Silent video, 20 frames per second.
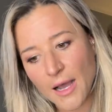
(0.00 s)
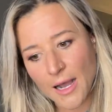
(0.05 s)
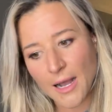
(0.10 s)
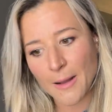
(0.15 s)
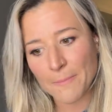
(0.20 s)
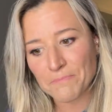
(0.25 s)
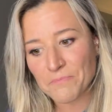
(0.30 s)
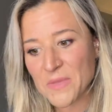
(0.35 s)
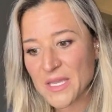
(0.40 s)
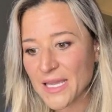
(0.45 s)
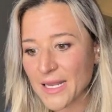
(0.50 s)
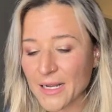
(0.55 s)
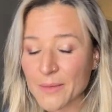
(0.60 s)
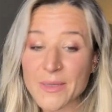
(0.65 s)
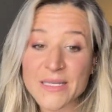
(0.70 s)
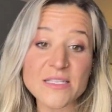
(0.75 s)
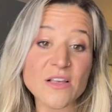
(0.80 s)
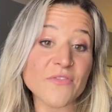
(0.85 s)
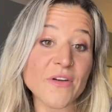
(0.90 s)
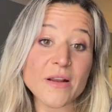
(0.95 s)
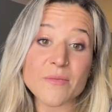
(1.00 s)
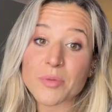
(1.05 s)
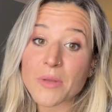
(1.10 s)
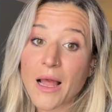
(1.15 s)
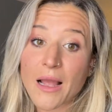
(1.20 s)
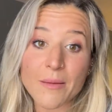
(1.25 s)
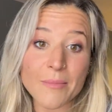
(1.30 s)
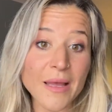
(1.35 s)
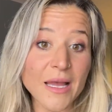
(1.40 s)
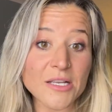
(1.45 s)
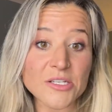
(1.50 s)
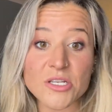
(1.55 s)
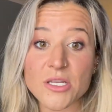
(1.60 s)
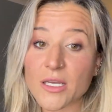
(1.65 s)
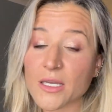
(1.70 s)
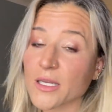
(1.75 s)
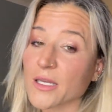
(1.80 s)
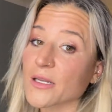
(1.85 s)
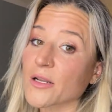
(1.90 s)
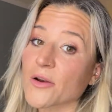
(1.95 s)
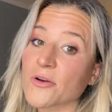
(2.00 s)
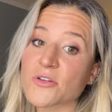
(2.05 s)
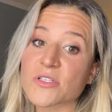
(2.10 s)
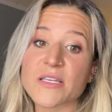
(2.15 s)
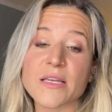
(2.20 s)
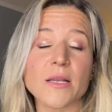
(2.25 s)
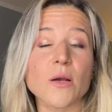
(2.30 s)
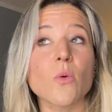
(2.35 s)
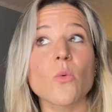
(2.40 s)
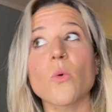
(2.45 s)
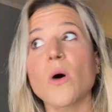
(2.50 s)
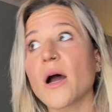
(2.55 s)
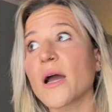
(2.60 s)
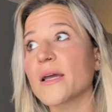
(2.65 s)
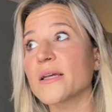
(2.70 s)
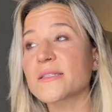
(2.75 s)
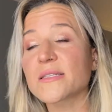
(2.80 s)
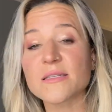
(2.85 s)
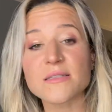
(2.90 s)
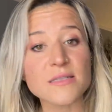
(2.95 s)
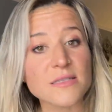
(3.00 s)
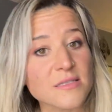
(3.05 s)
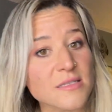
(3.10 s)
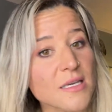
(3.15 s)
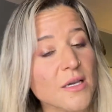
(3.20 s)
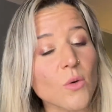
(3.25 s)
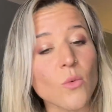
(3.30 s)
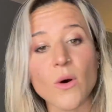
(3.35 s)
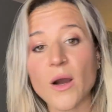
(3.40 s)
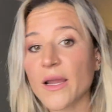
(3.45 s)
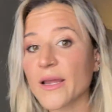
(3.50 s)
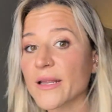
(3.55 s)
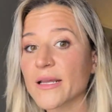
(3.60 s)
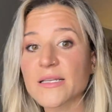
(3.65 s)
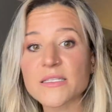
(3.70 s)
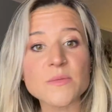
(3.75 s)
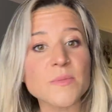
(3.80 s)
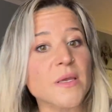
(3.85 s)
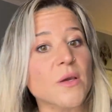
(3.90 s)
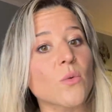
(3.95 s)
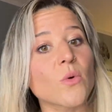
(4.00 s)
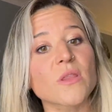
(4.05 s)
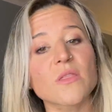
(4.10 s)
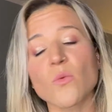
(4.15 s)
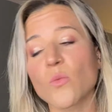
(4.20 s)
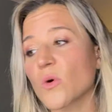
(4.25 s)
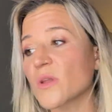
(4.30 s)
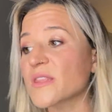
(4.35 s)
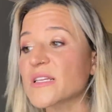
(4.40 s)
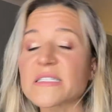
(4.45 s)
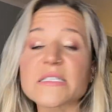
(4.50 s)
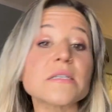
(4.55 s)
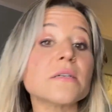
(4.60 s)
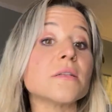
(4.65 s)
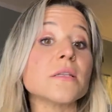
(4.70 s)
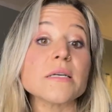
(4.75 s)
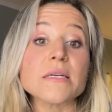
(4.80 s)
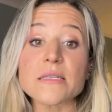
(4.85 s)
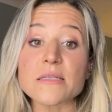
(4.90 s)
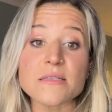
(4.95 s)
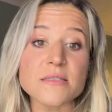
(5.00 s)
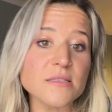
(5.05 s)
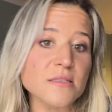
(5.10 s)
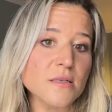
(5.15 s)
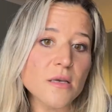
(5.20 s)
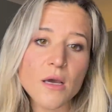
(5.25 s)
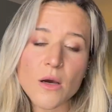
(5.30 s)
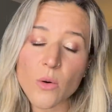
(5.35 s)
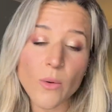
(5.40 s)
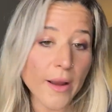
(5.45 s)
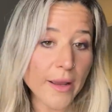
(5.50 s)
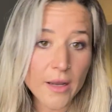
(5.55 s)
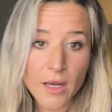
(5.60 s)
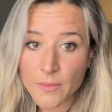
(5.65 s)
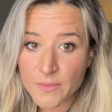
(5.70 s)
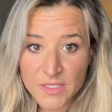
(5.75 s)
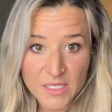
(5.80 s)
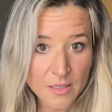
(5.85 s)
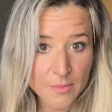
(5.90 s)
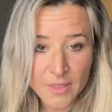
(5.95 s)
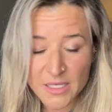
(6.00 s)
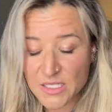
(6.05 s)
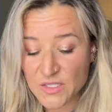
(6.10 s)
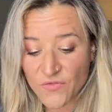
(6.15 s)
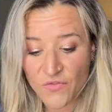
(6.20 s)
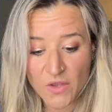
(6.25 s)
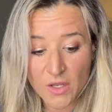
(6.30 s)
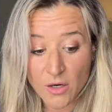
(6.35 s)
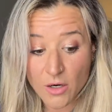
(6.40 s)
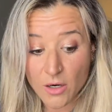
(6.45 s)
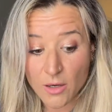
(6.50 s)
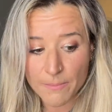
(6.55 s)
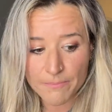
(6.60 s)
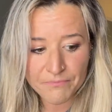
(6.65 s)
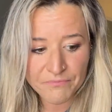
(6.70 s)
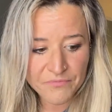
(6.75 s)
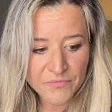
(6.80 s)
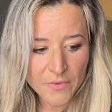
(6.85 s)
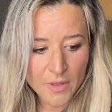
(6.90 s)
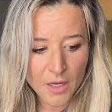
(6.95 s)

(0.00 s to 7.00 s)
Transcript: me getting myself out of black magic and understanding why it's existing, why it hits me, what the deal is, why it comes into my sphere.